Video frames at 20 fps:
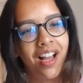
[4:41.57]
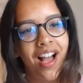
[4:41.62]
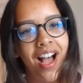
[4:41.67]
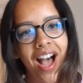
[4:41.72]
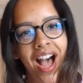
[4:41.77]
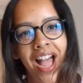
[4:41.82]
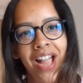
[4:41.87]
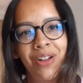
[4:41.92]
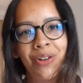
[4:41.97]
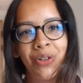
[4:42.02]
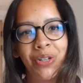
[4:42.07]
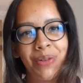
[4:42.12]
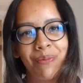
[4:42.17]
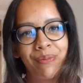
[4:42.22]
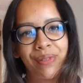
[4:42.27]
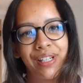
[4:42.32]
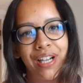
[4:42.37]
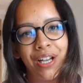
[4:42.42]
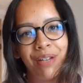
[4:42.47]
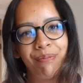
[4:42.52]
I call him
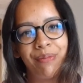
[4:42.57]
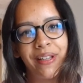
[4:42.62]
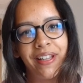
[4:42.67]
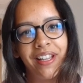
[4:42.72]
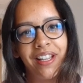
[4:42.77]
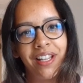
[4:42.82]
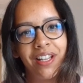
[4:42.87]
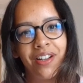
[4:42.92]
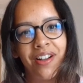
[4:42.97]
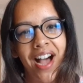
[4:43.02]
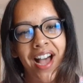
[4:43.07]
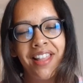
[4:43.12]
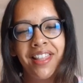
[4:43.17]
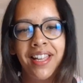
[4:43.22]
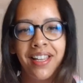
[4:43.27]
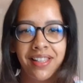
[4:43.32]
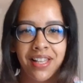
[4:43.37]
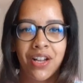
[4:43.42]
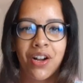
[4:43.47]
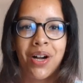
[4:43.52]
Brown Bear. I
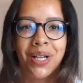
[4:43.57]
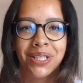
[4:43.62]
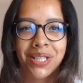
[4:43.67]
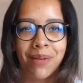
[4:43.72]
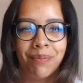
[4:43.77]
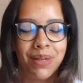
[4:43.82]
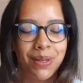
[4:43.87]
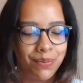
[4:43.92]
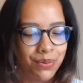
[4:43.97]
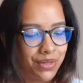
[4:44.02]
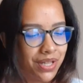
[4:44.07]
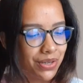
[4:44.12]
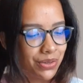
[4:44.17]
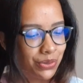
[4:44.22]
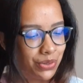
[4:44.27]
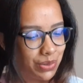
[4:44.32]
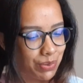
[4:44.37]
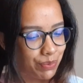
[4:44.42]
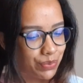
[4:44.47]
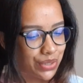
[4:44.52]
think there are some people that
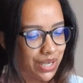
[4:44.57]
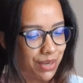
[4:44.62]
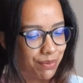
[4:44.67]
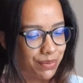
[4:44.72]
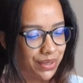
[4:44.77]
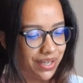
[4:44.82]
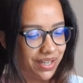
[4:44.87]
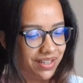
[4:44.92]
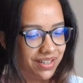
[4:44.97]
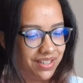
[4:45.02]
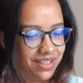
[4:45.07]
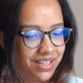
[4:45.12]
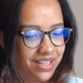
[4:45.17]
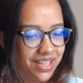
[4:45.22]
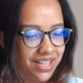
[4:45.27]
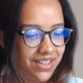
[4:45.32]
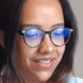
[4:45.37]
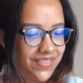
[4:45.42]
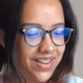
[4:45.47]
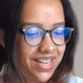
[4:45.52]
call him Brown Bear.
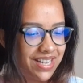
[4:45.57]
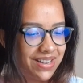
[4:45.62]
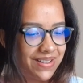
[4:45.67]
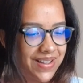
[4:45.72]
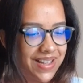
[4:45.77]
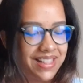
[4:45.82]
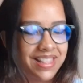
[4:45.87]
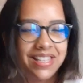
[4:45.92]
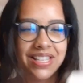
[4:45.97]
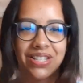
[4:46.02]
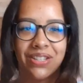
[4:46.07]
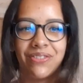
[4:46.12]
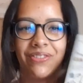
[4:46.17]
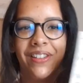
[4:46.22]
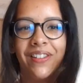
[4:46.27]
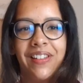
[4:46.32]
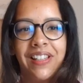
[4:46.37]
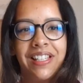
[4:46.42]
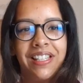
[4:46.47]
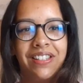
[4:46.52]
Anyway, these are
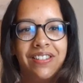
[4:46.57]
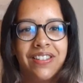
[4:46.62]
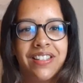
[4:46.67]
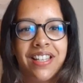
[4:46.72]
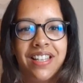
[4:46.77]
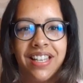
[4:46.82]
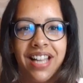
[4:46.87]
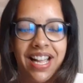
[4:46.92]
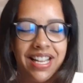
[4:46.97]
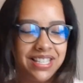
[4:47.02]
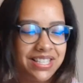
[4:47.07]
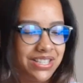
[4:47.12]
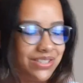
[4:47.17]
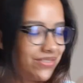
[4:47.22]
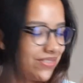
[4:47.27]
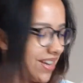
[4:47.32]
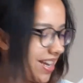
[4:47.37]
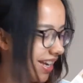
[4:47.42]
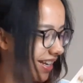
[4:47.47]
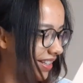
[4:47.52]
very cute and nice to
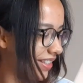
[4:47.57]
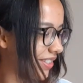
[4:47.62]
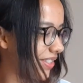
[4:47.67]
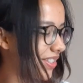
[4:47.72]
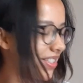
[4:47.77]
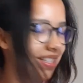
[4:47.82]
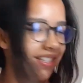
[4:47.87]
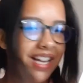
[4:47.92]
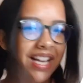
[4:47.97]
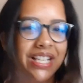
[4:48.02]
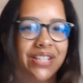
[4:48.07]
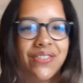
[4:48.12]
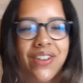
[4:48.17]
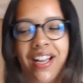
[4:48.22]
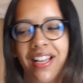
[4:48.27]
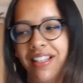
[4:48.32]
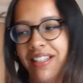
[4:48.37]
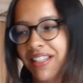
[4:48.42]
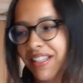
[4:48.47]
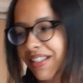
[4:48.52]
find. This is a nice
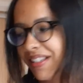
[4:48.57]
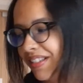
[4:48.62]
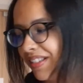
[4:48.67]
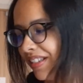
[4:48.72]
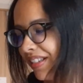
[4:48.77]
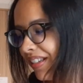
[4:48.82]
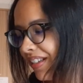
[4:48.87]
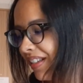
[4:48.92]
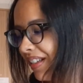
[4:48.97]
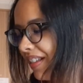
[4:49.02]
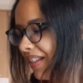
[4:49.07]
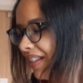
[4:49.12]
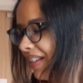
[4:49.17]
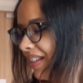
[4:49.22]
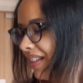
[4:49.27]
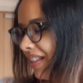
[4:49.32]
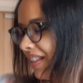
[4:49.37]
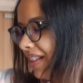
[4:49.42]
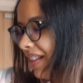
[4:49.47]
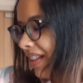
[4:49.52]
find.
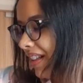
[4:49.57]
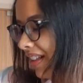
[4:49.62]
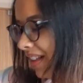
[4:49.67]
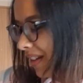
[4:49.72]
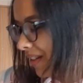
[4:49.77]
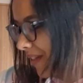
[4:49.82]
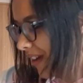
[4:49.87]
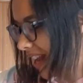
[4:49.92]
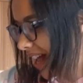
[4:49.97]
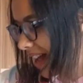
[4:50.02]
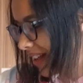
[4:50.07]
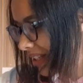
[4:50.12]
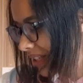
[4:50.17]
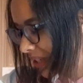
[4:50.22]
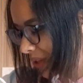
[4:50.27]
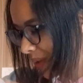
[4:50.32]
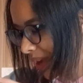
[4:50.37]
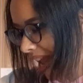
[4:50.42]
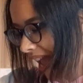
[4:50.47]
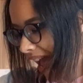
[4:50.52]
What else
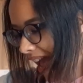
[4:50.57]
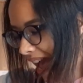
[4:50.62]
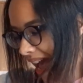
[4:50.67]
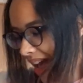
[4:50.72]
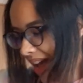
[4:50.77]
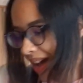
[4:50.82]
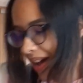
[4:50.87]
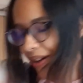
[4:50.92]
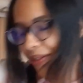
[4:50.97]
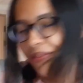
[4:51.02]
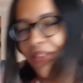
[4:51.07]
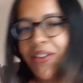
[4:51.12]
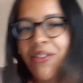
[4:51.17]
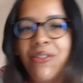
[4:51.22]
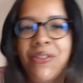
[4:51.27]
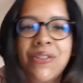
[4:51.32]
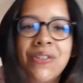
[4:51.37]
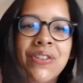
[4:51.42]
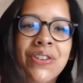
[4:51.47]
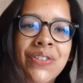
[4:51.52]
do we have?
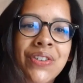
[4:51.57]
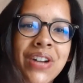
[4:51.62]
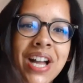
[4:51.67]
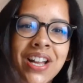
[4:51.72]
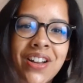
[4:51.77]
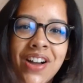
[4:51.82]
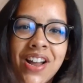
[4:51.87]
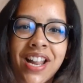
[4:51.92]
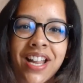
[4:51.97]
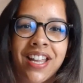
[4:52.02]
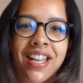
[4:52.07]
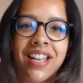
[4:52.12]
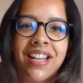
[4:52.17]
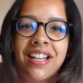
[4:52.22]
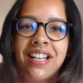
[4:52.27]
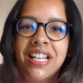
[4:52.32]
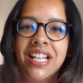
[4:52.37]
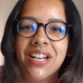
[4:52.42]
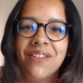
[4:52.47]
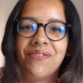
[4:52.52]
Oh, I got hair
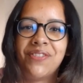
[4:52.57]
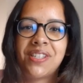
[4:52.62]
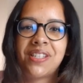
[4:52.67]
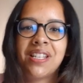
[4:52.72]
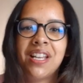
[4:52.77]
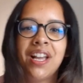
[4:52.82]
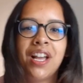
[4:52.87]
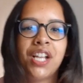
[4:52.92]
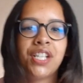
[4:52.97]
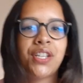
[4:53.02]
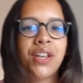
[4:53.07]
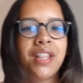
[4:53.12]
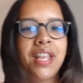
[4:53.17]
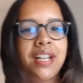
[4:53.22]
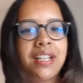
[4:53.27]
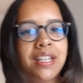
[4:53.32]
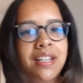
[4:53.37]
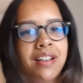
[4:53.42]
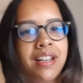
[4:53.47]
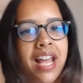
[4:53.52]
clips. So they
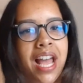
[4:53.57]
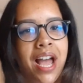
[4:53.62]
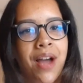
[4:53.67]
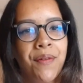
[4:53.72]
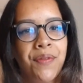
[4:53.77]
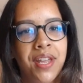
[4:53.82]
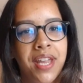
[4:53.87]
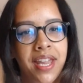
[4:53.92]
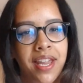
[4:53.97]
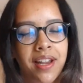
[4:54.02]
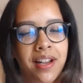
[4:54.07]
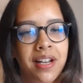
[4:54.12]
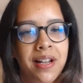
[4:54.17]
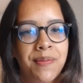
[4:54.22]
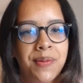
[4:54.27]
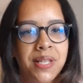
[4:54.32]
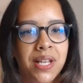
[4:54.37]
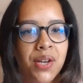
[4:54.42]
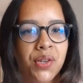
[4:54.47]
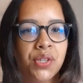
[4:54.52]
didn't have the hair
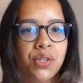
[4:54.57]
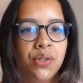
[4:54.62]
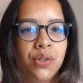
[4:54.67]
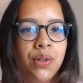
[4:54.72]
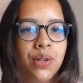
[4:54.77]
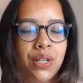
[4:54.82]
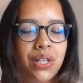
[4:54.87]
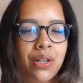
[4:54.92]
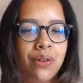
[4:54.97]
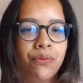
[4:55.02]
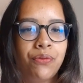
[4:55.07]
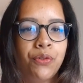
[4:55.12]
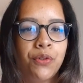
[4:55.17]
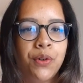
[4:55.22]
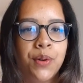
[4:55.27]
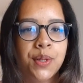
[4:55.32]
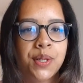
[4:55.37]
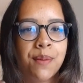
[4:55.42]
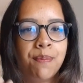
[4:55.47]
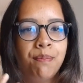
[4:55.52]
clips that I was looking for.
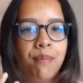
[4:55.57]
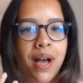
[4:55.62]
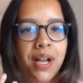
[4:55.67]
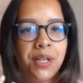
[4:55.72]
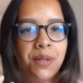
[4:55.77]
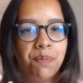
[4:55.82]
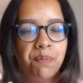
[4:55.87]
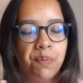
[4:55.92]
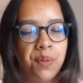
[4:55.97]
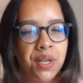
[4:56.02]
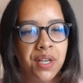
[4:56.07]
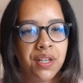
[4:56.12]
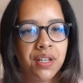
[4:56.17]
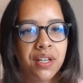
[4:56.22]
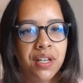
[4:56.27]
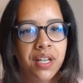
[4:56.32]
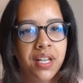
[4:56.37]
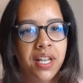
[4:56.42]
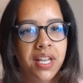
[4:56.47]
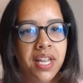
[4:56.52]
It was a much
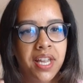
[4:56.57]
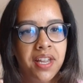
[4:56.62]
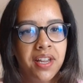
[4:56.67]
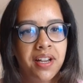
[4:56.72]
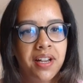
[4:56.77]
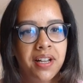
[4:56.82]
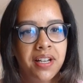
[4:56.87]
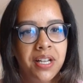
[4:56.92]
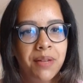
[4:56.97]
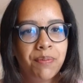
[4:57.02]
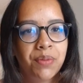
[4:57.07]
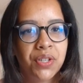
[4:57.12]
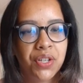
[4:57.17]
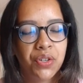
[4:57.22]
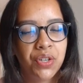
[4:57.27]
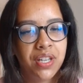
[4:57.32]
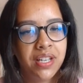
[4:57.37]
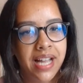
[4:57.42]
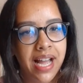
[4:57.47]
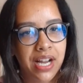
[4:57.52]
bigger hair clip, so
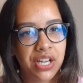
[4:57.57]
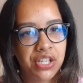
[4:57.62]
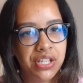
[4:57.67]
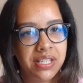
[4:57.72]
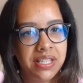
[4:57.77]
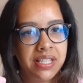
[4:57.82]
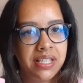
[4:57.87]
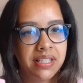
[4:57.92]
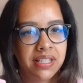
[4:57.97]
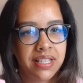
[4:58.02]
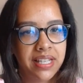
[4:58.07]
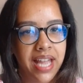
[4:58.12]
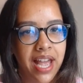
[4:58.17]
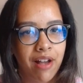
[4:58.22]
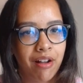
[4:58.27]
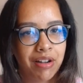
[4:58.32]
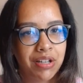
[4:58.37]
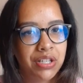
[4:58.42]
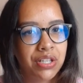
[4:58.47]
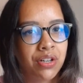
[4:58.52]
you can actually see the
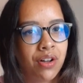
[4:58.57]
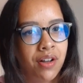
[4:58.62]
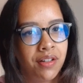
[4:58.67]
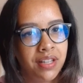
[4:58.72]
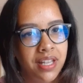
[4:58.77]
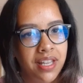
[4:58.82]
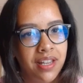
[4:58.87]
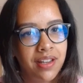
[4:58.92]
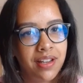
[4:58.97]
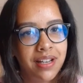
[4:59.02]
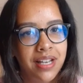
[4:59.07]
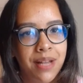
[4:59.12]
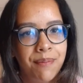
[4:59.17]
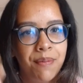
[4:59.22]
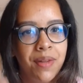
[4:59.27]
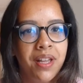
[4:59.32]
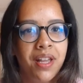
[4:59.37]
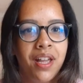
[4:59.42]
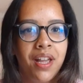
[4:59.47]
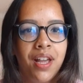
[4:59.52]
character on the hair clip.
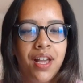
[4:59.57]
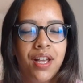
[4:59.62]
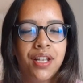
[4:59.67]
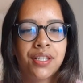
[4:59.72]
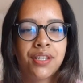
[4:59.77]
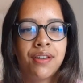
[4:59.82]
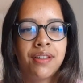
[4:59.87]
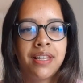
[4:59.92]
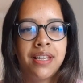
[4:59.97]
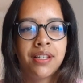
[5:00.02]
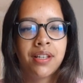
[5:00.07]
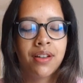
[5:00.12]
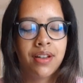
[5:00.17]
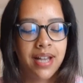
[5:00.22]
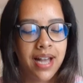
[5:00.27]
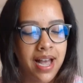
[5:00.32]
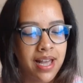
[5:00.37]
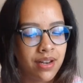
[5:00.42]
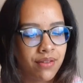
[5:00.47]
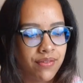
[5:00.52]
So these are
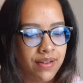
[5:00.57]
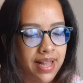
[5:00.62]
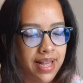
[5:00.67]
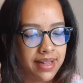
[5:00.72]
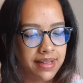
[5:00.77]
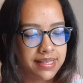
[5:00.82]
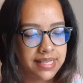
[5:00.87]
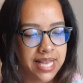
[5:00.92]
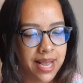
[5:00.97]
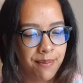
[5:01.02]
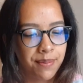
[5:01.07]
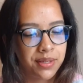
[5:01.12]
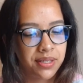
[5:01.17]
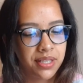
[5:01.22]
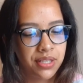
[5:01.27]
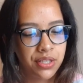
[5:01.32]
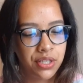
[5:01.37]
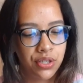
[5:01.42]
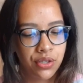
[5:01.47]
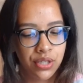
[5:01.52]
kind of like
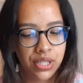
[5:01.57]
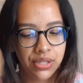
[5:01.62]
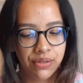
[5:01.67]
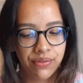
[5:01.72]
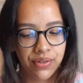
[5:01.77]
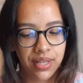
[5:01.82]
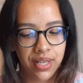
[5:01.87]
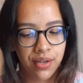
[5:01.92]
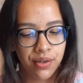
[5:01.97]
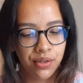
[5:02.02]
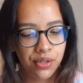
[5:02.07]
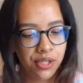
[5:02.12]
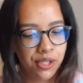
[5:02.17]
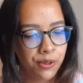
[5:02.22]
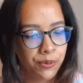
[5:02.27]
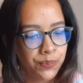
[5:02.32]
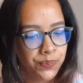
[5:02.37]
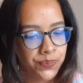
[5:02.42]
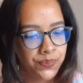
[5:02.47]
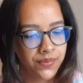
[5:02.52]
substitutes for those.
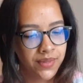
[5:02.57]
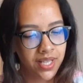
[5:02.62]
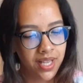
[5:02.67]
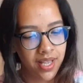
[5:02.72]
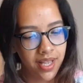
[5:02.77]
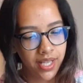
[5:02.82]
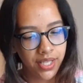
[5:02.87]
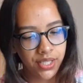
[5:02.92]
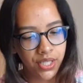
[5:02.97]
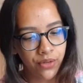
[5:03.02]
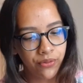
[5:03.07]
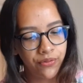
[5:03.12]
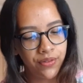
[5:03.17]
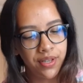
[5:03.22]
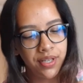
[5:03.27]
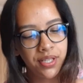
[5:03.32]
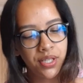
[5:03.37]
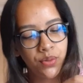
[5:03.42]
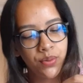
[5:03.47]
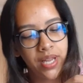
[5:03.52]
So
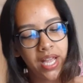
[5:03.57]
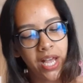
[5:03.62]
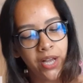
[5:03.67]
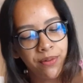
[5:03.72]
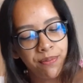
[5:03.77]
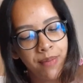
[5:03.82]
first we have